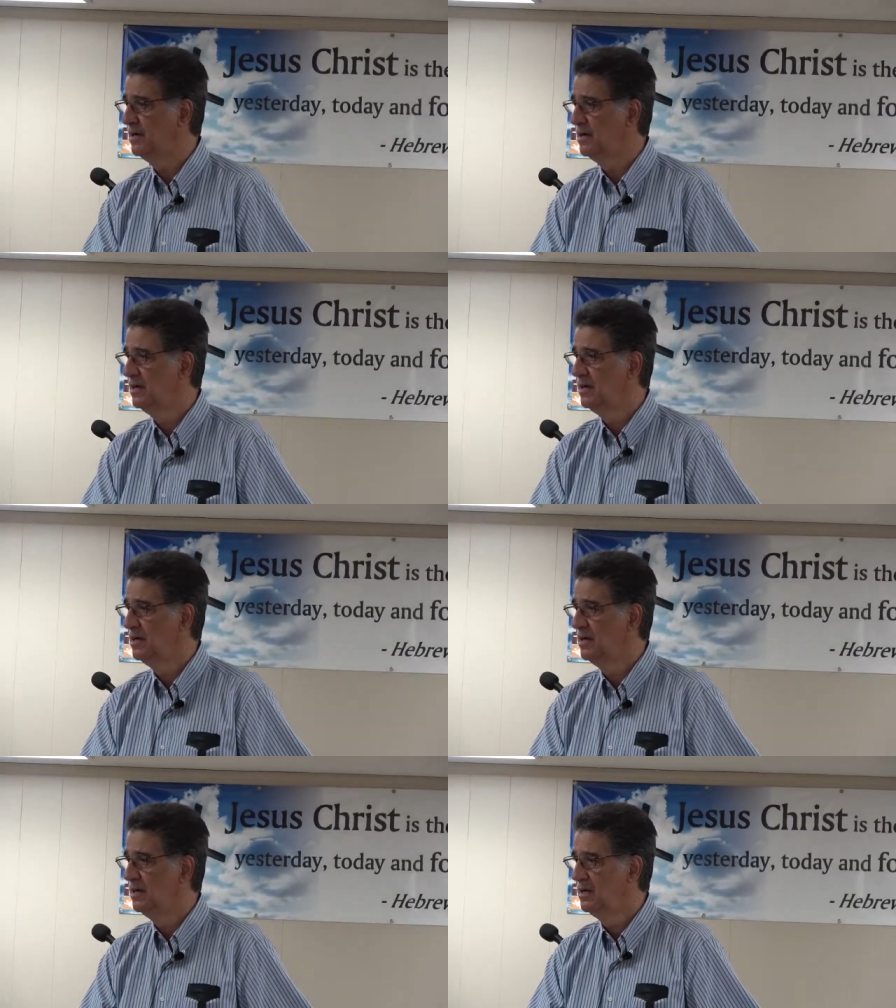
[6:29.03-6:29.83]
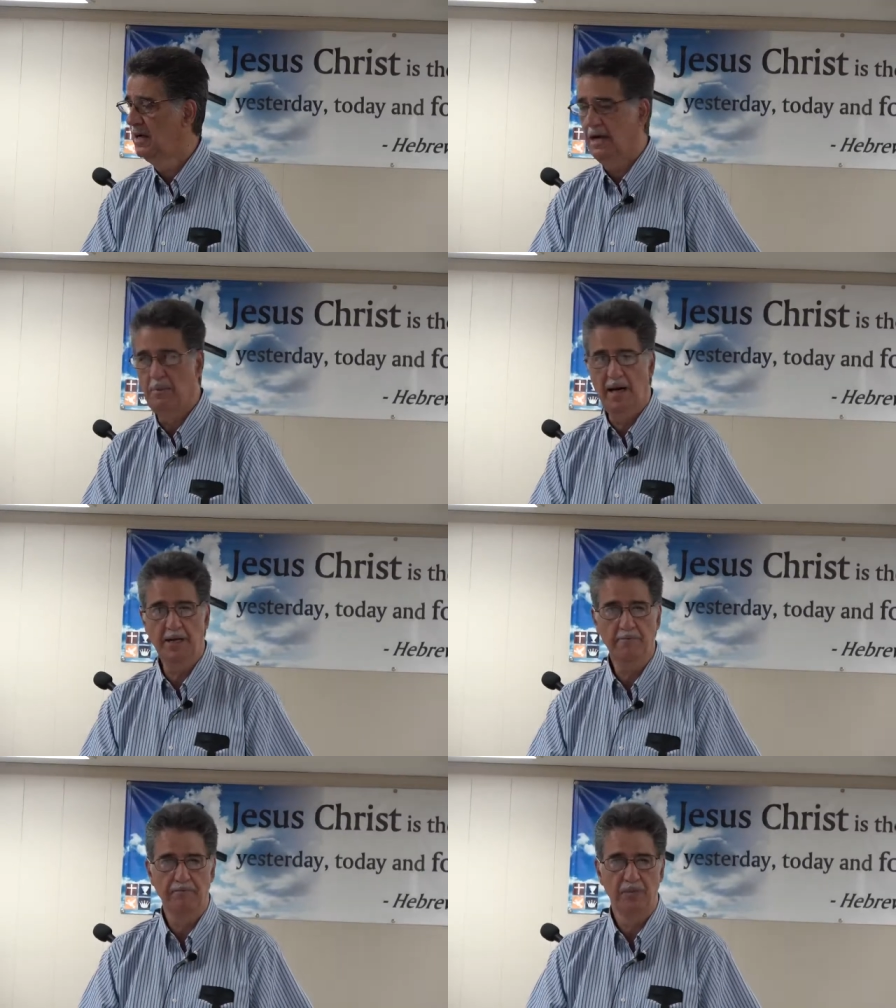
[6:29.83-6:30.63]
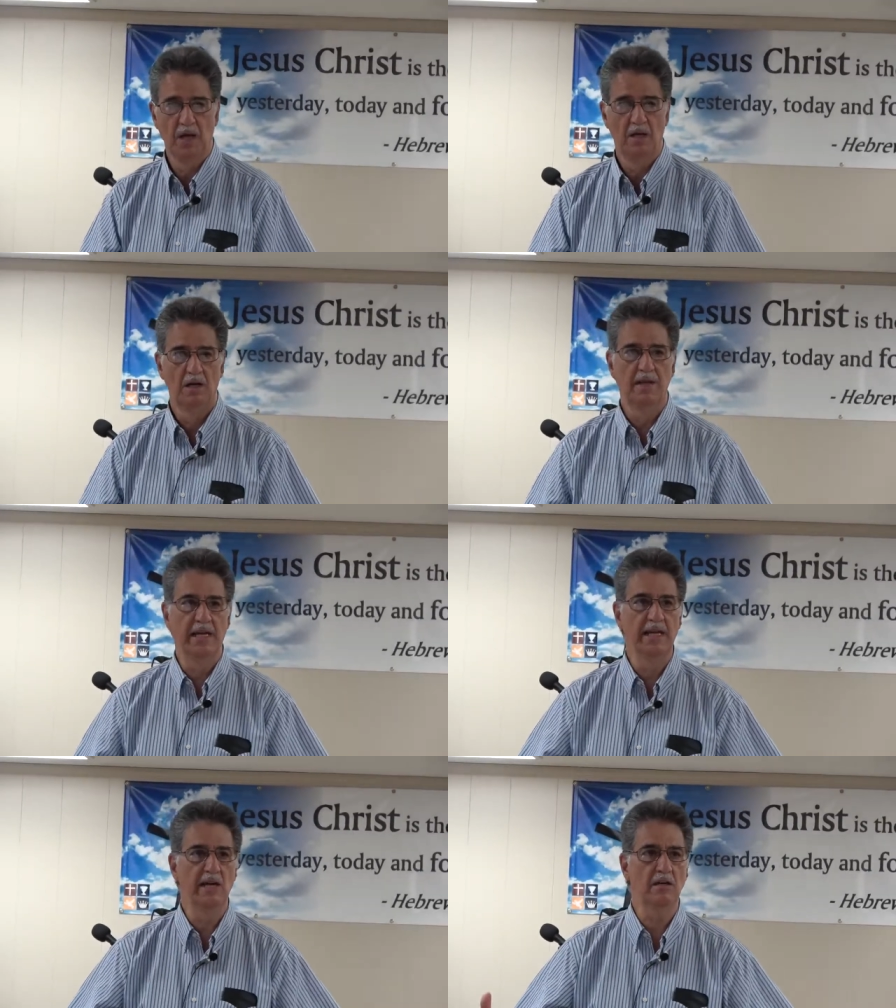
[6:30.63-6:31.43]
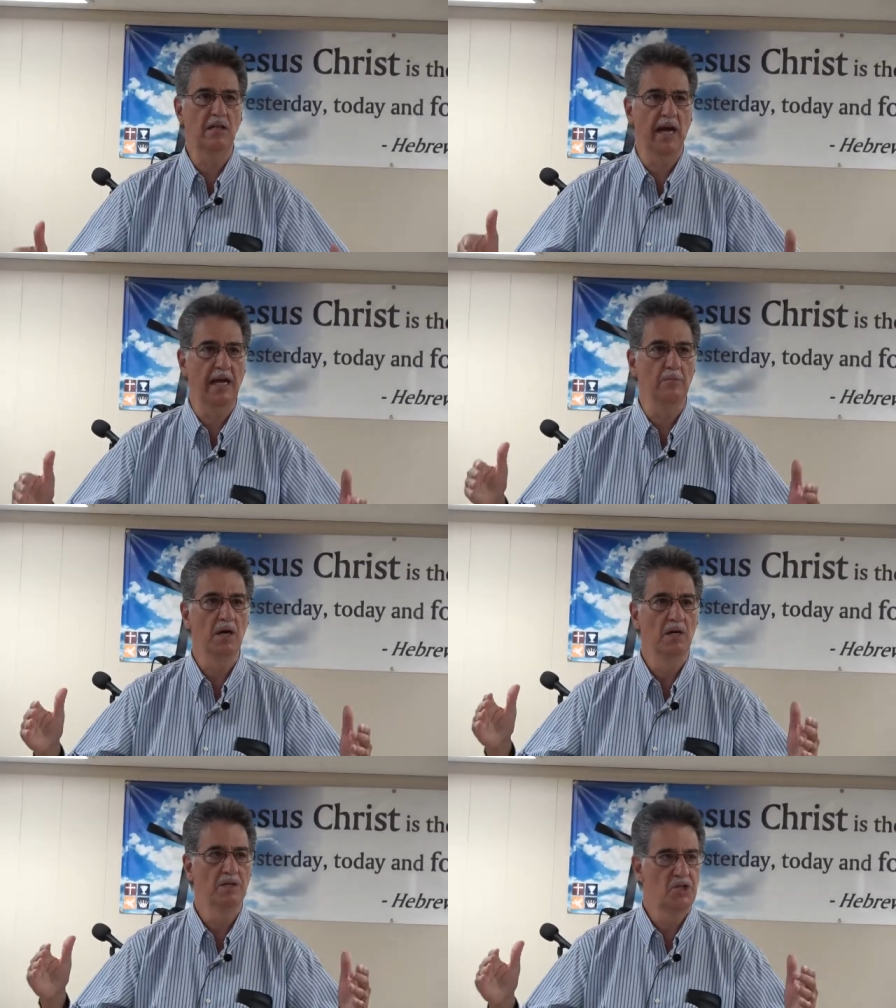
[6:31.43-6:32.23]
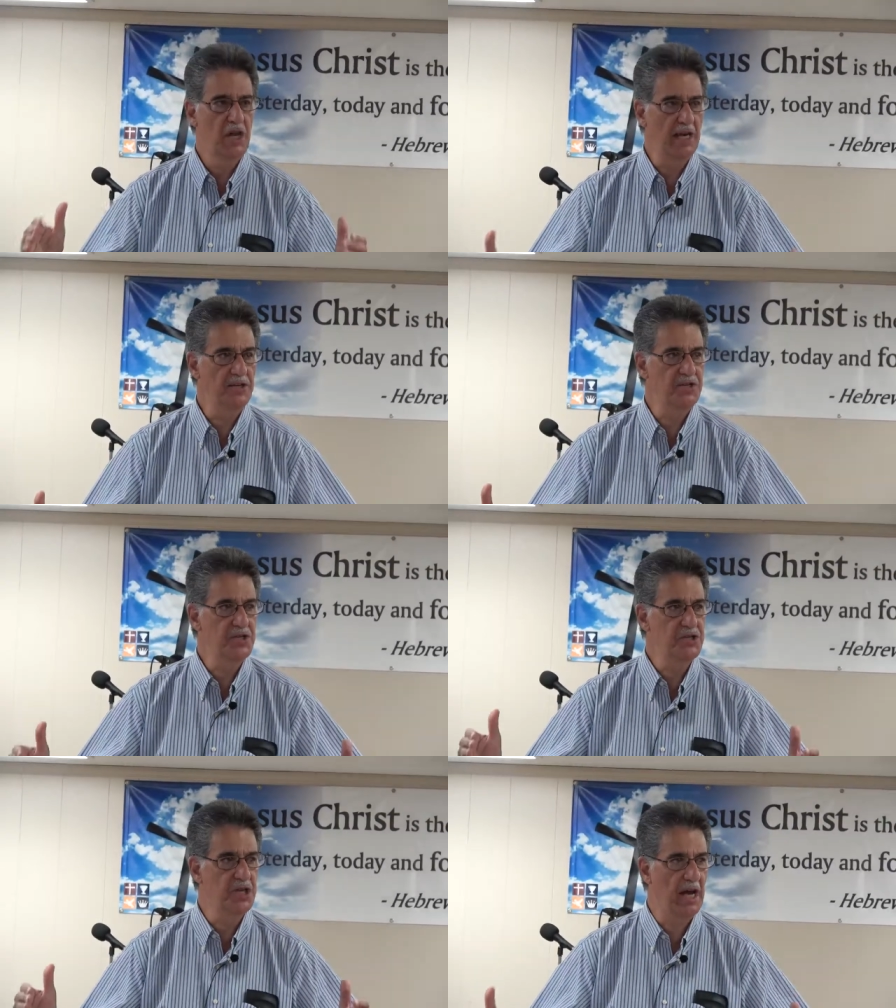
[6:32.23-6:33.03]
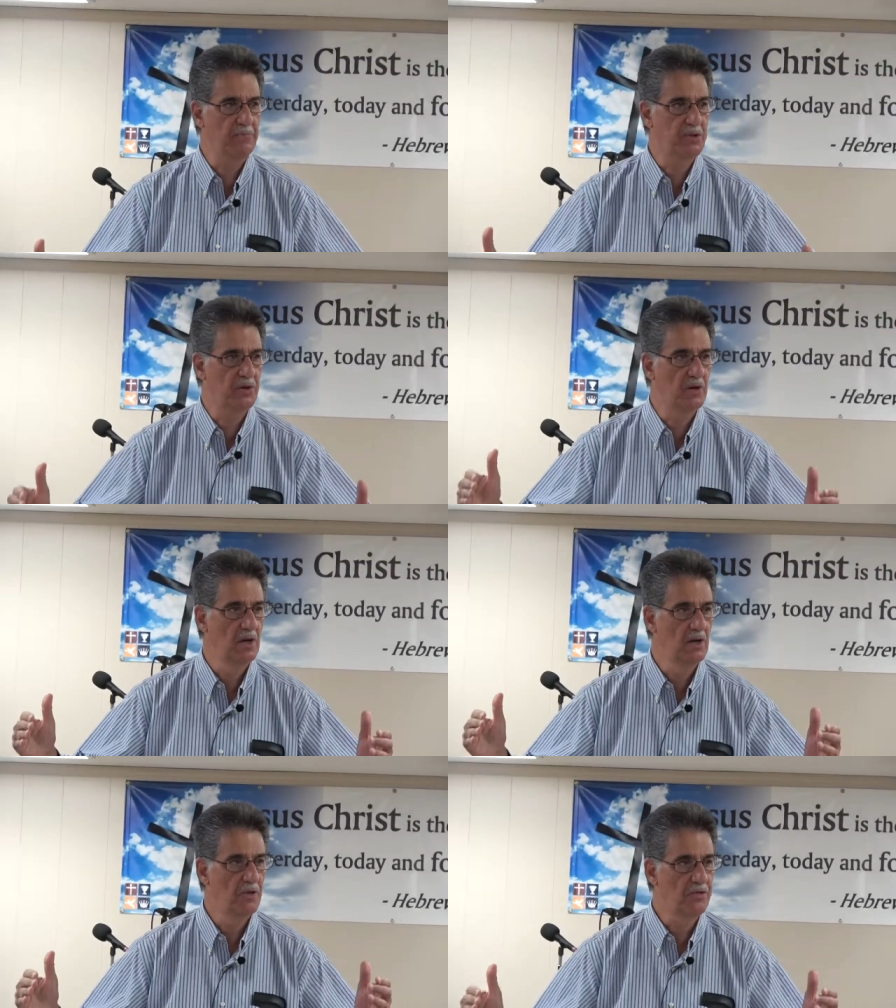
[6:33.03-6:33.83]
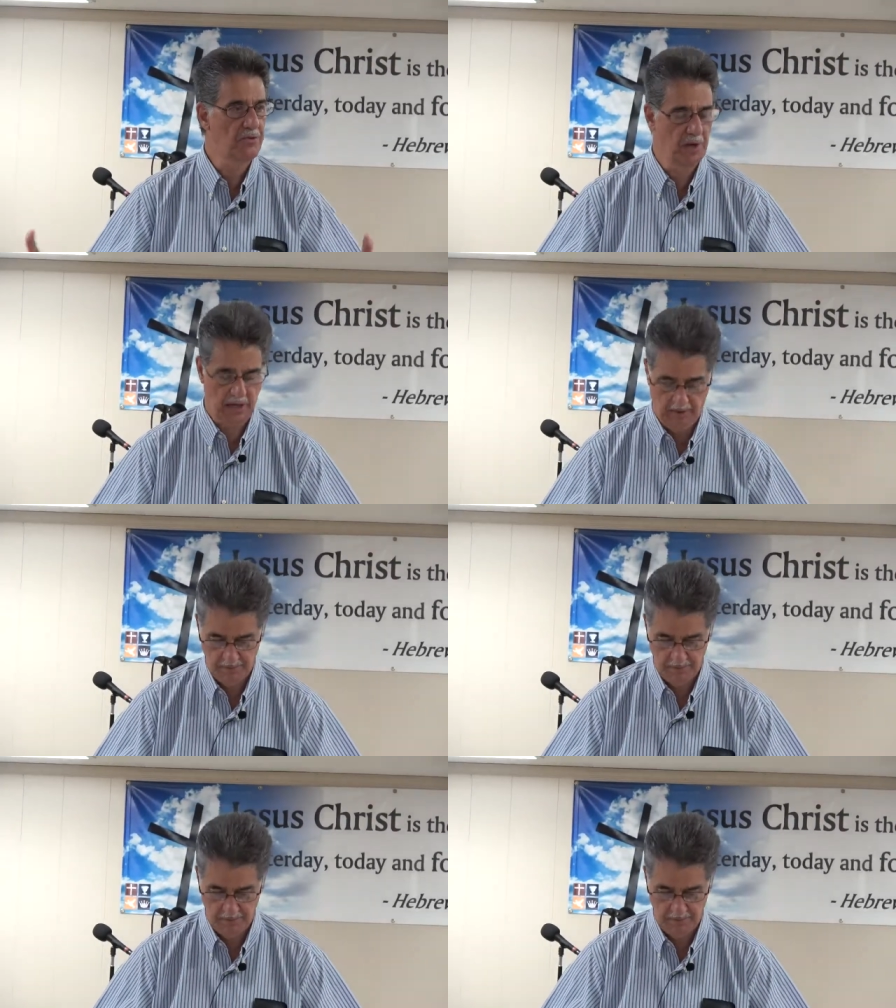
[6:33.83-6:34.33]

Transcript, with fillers: Amen? Amen? Amen. And then here came Genesis chapter 3.